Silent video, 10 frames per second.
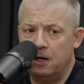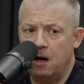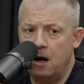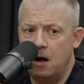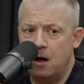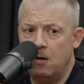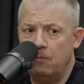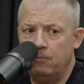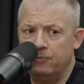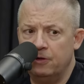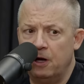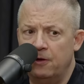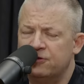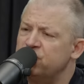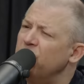Um,
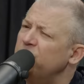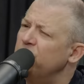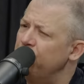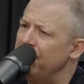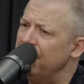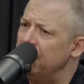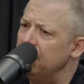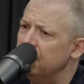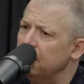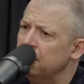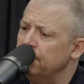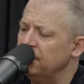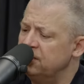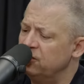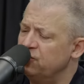uh, strict with me.
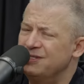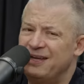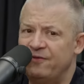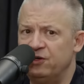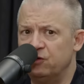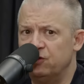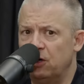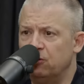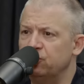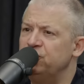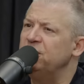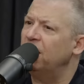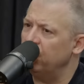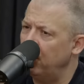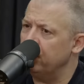My sister, seven years younger, she
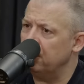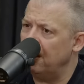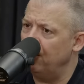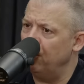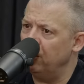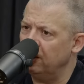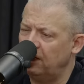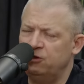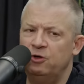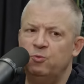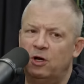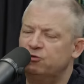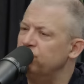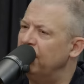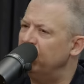got away with a lot more. Like I couldn't
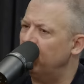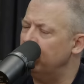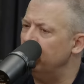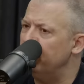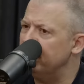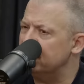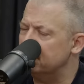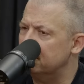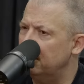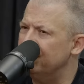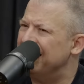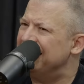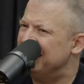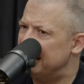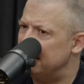watch rated R movies until I was
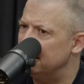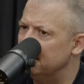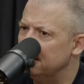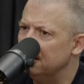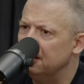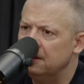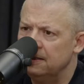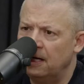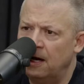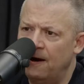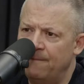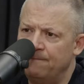18. Oh, they um,